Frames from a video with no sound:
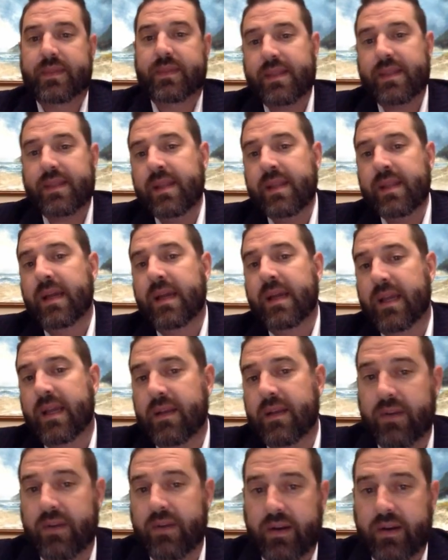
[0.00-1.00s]
Again, a
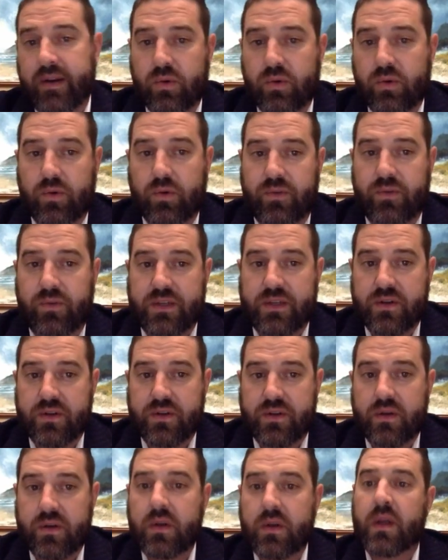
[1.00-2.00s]
very cool feature,
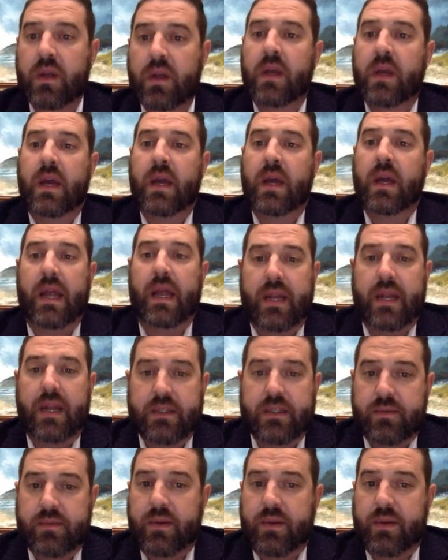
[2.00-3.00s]
and not too
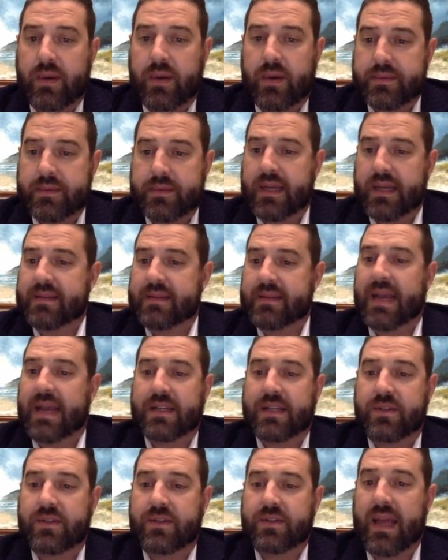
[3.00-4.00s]
many websites
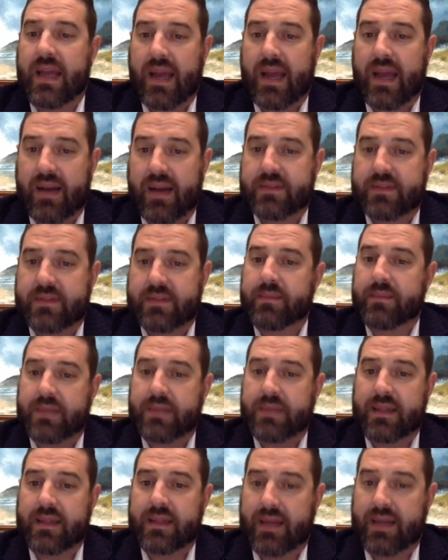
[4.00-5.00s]
actually have something
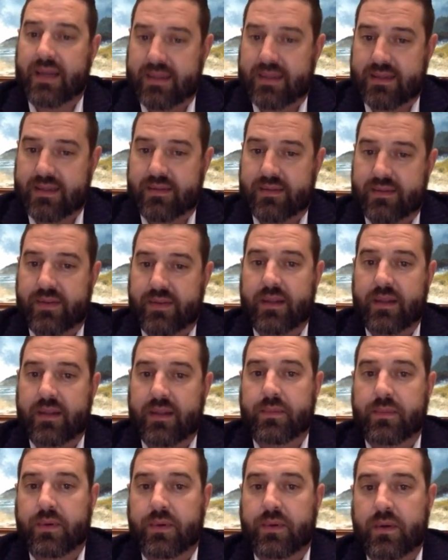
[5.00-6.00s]
like this
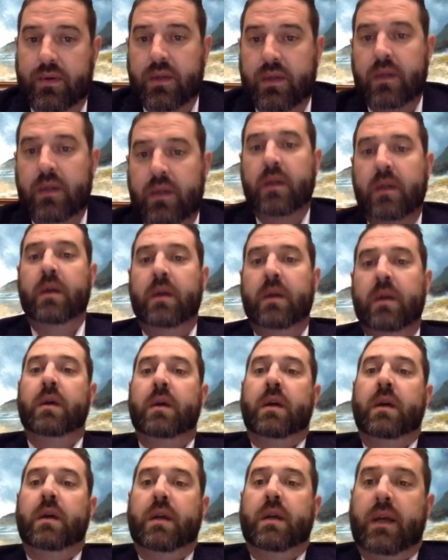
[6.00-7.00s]
available.
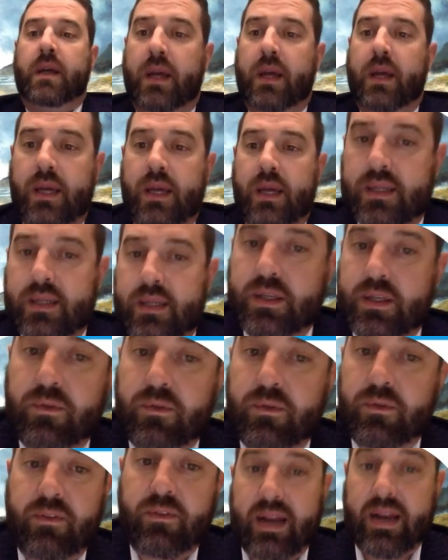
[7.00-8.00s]
So if you
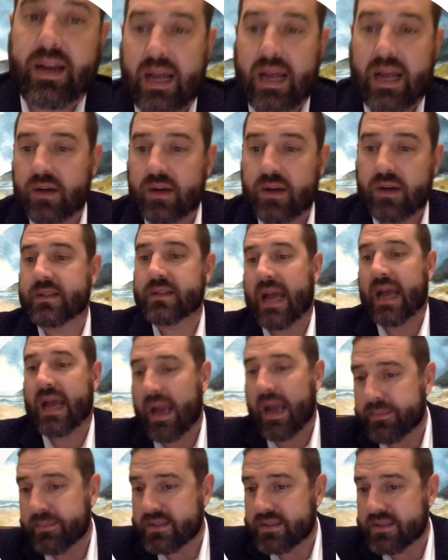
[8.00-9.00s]
find a house that
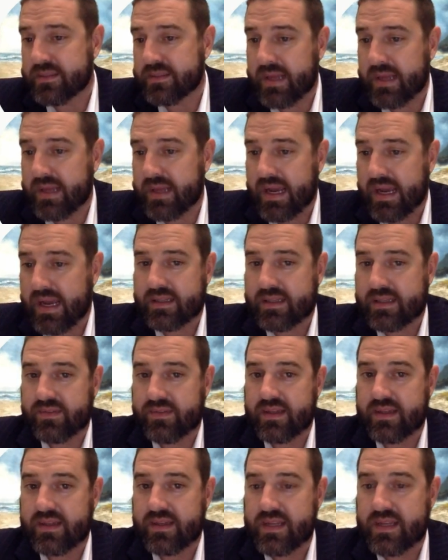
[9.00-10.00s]
happens to be active
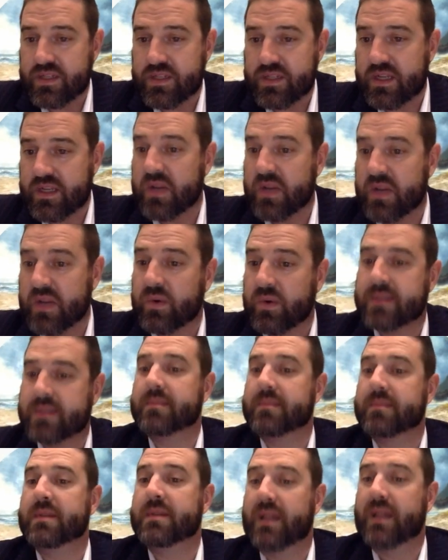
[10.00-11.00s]
contingent and you want
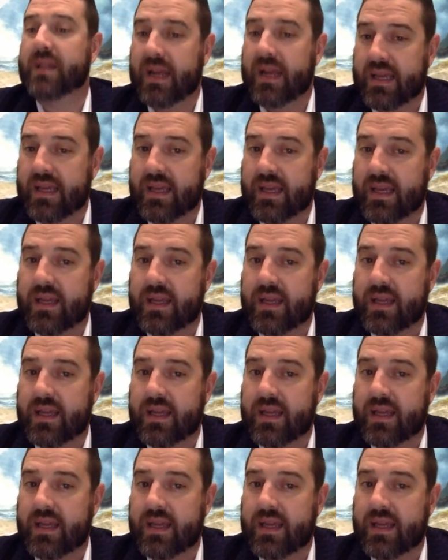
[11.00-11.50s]
something like it,